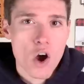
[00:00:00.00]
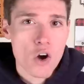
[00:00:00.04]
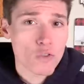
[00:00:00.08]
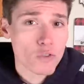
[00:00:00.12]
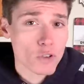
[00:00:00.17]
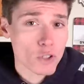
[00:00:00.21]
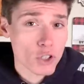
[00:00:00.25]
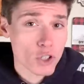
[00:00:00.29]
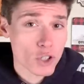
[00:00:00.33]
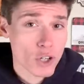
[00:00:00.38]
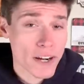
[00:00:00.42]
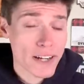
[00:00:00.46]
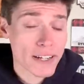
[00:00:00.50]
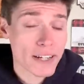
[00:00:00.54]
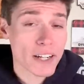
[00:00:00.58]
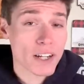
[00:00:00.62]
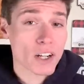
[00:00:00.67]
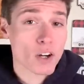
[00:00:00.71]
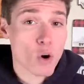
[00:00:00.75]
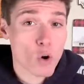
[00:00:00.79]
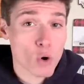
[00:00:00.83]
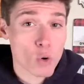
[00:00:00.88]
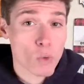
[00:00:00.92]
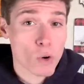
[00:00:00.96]

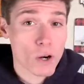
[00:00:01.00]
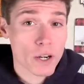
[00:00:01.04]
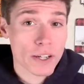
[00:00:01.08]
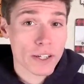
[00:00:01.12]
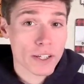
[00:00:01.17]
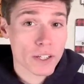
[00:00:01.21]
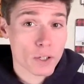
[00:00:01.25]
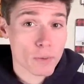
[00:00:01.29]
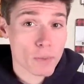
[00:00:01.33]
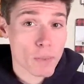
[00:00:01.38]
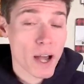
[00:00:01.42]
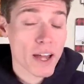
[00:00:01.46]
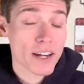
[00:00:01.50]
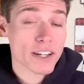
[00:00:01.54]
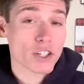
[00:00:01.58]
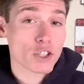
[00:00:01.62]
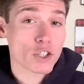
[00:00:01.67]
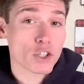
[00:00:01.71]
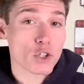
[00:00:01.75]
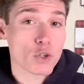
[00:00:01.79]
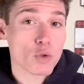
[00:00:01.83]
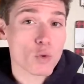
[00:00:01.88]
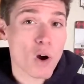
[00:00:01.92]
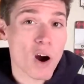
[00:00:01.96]
Overtraining or working your body
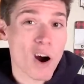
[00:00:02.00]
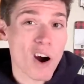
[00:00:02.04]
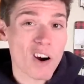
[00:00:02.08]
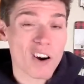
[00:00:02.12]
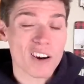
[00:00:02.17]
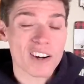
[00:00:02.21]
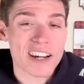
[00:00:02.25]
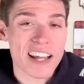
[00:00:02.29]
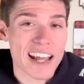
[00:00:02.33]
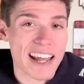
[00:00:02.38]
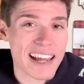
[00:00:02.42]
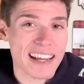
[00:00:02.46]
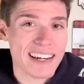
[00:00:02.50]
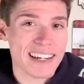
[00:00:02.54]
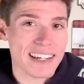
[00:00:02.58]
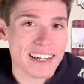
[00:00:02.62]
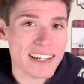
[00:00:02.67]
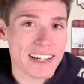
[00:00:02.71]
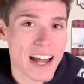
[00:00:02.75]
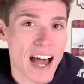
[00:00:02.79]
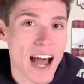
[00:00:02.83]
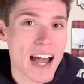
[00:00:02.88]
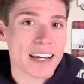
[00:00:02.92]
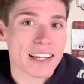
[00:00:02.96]
too hard
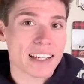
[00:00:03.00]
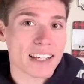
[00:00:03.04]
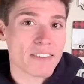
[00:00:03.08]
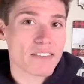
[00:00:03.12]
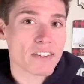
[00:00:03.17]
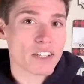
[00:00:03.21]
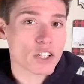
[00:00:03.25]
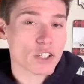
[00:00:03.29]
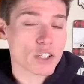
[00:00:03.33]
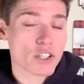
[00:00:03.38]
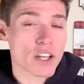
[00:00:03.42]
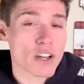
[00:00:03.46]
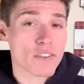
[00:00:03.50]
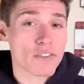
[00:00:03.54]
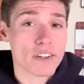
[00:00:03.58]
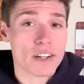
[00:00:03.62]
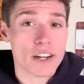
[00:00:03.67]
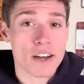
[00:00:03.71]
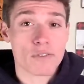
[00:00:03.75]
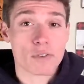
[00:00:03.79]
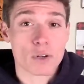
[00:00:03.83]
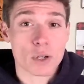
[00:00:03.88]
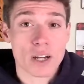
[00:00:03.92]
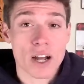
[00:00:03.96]
and not giving yourself
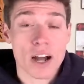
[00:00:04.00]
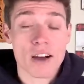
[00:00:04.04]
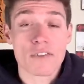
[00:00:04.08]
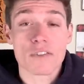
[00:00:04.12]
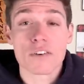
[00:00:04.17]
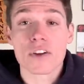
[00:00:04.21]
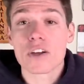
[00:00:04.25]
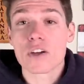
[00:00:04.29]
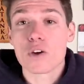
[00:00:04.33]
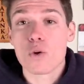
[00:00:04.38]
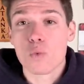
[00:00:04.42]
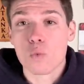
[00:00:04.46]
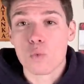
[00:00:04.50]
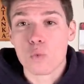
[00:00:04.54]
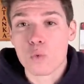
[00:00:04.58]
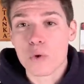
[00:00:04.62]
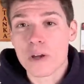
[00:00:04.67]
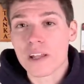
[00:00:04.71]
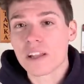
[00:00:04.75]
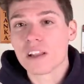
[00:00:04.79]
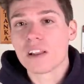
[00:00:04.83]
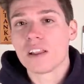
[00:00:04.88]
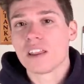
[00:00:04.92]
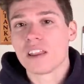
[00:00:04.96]
enough recovery
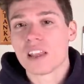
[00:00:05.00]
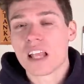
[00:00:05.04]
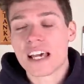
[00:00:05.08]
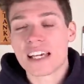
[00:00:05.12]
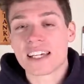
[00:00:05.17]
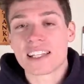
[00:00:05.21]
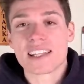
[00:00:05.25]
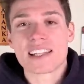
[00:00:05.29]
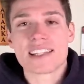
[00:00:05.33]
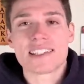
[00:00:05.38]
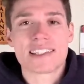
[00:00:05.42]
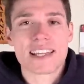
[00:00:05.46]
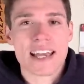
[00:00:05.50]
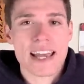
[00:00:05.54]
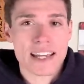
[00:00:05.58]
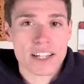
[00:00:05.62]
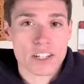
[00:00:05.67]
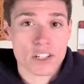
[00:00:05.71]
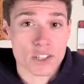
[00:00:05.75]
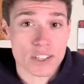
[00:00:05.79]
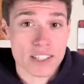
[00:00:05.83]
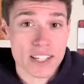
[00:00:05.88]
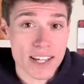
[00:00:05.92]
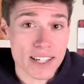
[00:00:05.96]
will likely
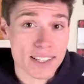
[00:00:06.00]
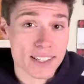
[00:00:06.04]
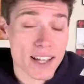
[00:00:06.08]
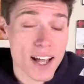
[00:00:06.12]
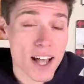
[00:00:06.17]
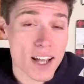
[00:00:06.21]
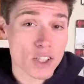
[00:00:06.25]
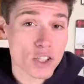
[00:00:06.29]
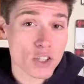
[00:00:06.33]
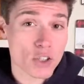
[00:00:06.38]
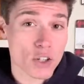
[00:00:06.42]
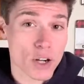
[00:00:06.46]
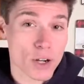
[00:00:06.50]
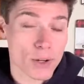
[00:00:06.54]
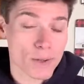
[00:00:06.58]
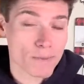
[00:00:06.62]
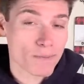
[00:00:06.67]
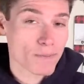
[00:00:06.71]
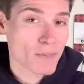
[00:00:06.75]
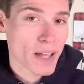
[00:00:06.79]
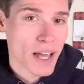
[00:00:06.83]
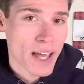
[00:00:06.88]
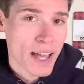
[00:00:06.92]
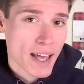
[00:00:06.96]
tank your
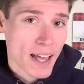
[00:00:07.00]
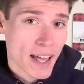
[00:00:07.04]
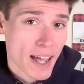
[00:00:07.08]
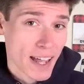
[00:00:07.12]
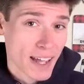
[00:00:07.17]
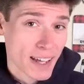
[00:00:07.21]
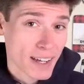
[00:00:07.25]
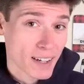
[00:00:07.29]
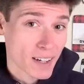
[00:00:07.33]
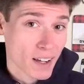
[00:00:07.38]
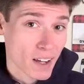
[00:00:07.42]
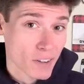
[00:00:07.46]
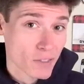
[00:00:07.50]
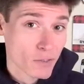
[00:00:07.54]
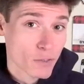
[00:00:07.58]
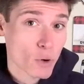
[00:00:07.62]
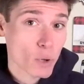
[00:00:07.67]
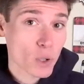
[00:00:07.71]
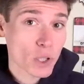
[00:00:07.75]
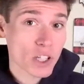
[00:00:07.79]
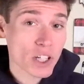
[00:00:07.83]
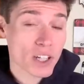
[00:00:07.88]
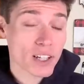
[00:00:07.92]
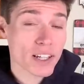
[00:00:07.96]
testosterone. And
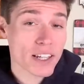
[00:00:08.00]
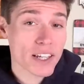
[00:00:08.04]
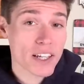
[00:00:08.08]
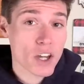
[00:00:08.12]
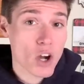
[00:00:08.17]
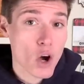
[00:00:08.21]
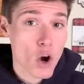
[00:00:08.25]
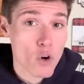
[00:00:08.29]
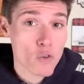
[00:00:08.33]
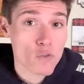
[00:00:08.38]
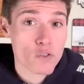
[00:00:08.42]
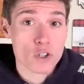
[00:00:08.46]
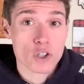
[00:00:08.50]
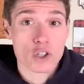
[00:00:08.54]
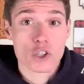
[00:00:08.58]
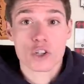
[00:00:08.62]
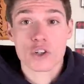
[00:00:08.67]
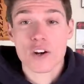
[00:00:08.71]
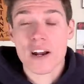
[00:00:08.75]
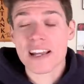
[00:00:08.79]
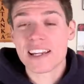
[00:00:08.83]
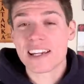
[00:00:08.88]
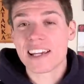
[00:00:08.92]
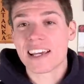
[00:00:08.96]
unfortunately,
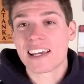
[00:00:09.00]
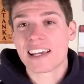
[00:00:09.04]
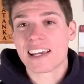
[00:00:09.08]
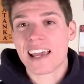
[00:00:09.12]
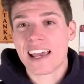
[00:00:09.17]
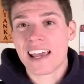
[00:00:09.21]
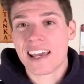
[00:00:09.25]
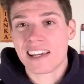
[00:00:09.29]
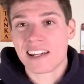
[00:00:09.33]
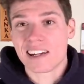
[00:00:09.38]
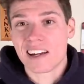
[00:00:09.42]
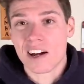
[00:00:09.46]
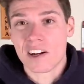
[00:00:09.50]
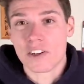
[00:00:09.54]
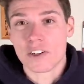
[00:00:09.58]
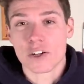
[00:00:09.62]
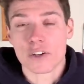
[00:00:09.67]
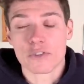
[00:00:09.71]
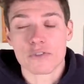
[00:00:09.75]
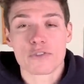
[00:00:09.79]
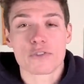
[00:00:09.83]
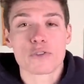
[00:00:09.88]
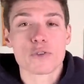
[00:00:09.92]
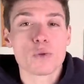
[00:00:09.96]
overtraining and
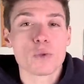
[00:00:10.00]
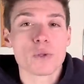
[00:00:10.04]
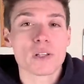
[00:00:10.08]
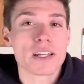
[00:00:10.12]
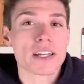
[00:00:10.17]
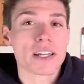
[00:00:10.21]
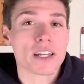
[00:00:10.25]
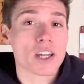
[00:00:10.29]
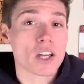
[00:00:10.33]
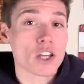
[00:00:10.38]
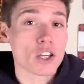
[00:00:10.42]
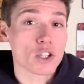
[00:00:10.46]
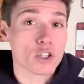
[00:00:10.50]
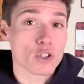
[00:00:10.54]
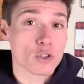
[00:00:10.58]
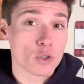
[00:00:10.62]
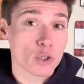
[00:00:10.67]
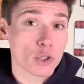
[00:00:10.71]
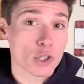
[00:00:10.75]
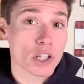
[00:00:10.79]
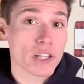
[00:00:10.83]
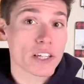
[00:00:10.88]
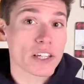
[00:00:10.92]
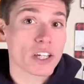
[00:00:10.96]
underfueling
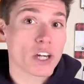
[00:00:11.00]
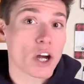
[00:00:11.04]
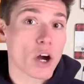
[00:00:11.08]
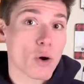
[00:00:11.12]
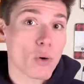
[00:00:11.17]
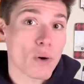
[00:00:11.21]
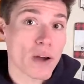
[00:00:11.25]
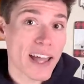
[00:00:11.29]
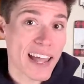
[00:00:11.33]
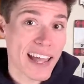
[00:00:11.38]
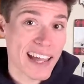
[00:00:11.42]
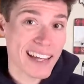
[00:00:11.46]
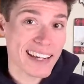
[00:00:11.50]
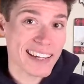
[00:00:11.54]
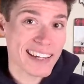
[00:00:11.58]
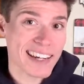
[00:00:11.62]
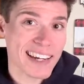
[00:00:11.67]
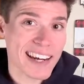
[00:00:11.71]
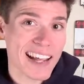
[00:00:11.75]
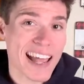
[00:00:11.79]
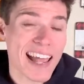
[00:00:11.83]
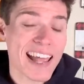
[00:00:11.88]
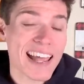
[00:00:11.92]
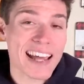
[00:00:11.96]
usually go hand
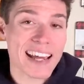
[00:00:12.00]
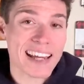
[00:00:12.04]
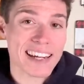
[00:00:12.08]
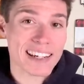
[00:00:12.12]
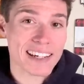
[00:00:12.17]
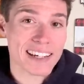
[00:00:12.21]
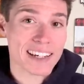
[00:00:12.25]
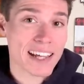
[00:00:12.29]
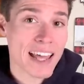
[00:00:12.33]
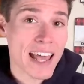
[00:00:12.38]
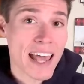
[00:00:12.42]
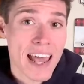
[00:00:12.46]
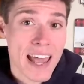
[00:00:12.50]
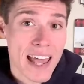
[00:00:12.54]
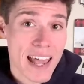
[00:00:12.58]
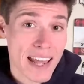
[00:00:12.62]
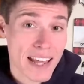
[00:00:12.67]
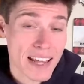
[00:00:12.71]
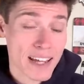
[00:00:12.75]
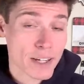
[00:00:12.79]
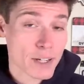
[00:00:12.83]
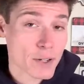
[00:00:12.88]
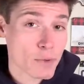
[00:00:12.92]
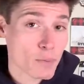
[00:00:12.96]
in hand. And